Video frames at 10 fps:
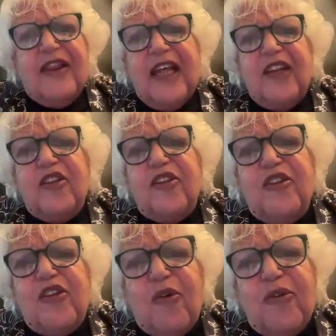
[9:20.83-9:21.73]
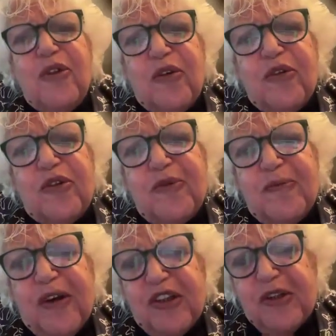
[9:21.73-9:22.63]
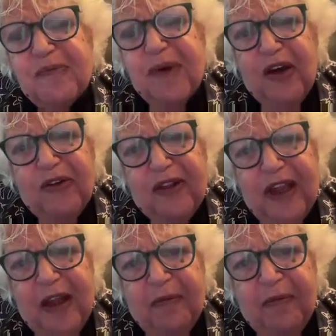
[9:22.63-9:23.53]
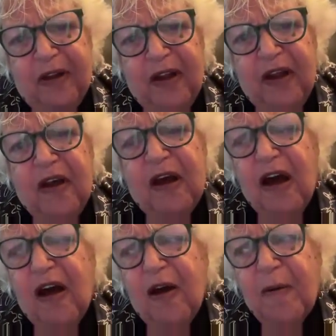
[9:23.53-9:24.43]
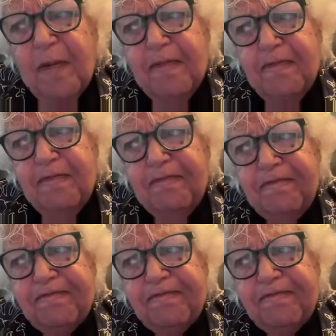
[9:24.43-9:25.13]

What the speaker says: they don't know too much about them. Um